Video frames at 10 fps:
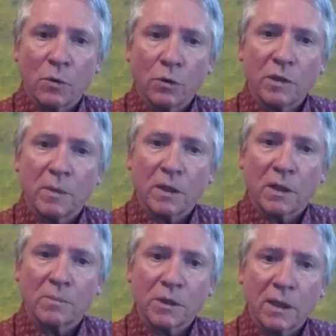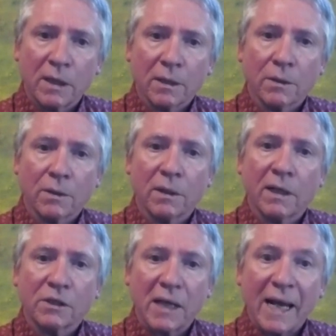holding them at arm's length and
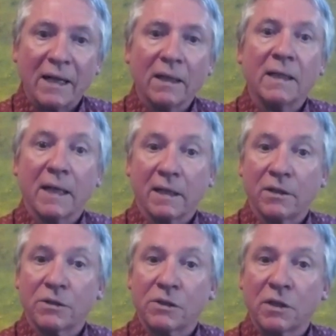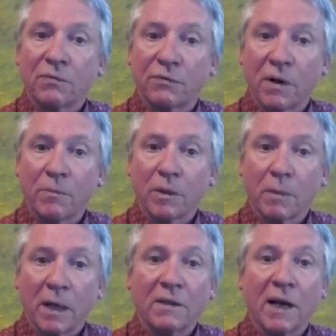actually alienating yourself from
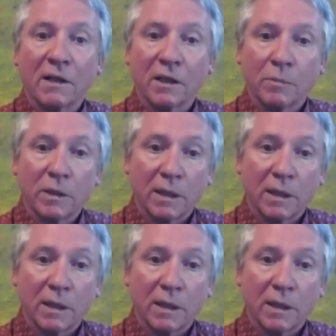them. And that can be